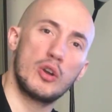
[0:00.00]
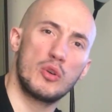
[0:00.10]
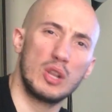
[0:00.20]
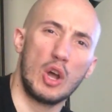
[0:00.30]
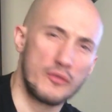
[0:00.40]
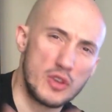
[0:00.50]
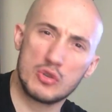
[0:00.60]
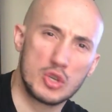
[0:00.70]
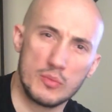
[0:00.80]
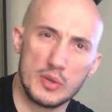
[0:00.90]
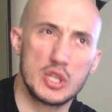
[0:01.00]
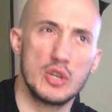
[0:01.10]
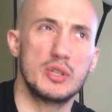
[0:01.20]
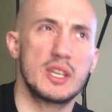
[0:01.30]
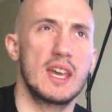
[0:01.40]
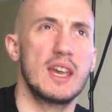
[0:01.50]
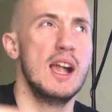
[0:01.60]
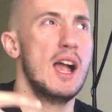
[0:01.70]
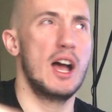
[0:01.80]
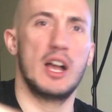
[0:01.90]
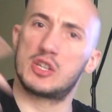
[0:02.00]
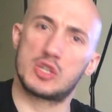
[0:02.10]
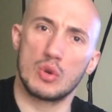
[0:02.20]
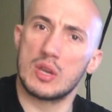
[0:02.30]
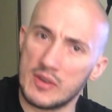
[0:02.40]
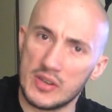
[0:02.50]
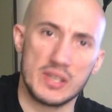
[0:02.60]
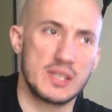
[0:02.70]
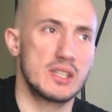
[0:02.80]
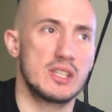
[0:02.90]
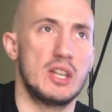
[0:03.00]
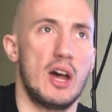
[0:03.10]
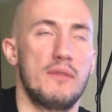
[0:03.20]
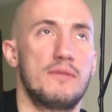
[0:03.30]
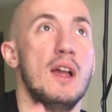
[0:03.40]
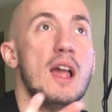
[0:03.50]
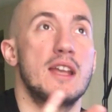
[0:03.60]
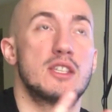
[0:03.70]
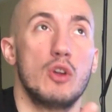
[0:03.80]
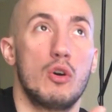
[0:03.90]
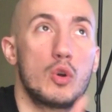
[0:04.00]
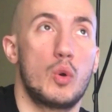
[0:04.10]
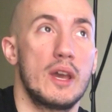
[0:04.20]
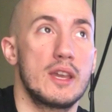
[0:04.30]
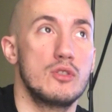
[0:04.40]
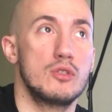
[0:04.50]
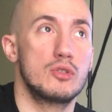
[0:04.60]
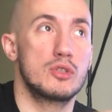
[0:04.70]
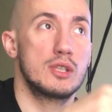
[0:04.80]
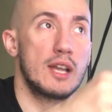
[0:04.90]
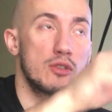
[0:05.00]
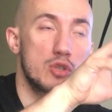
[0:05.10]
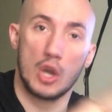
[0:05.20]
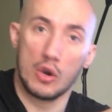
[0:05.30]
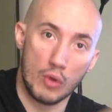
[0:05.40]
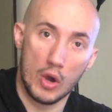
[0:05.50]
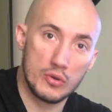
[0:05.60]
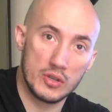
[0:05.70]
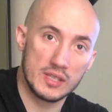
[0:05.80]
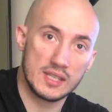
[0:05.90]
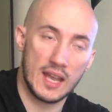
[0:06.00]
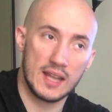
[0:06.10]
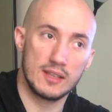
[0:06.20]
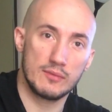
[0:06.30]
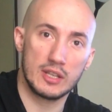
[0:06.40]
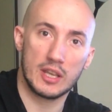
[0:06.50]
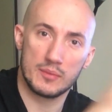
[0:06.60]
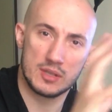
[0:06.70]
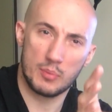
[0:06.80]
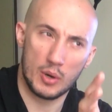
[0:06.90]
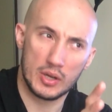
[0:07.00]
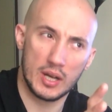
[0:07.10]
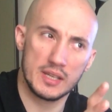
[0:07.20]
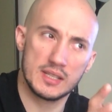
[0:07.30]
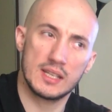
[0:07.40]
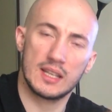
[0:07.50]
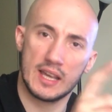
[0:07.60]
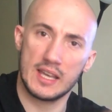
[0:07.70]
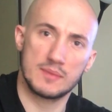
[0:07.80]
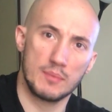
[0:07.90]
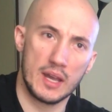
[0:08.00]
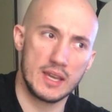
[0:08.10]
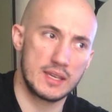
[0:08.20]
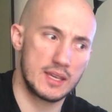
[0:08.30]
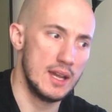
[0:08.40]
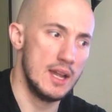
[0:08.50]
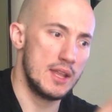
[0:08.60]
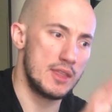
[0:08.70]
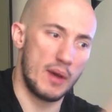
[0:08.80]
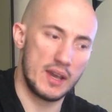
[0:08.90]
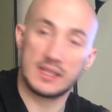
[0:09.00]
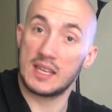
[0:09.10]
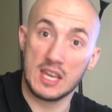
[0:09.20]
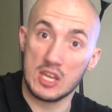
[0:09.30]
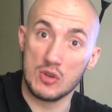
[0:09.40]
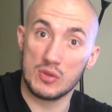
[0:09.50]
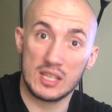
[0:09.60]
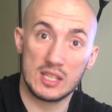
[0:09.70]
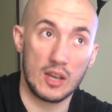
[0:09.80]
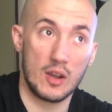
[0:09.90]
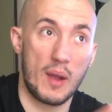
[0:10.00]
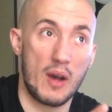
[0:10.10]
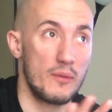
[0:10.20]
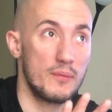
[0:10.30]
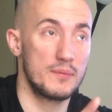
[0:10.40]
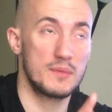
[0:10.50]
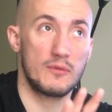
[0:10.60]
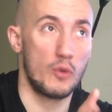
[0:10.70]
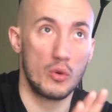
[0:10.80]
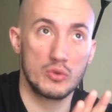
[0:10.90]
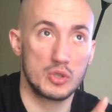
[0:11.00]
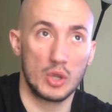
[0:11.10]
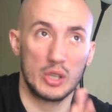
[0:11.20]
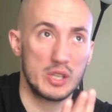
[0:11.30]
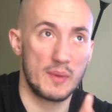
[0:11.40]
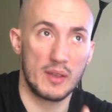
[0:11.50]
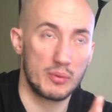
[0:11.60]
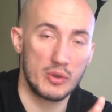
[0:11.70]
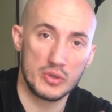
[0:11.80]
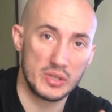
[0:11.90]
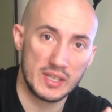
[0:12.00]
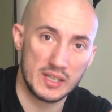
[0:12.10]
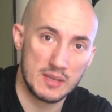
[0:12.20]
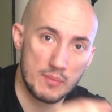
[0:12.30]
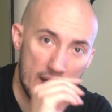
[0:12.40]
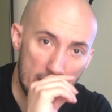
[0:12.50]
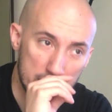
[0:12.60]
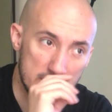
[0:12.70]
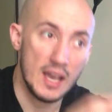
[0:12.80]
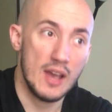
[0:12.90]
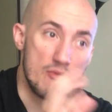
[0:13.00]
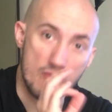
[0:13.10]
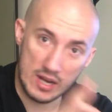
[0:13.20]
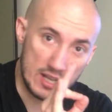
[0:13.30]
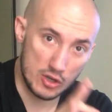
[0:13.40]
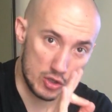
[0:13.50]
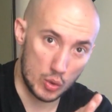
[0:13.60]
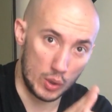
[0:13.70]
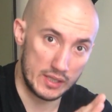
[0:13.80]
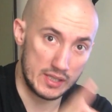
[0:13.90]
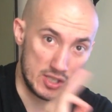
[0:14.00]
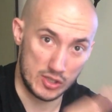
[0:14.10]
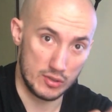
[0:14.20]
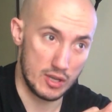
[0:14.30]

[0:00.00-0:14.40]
A lot of YouTubers use it, streamers and stuff. It's not quite like Joe Rogan standard when it comes to podcasting. Like his mic, the mics that he uses are about $400, about £360. Really good quality studio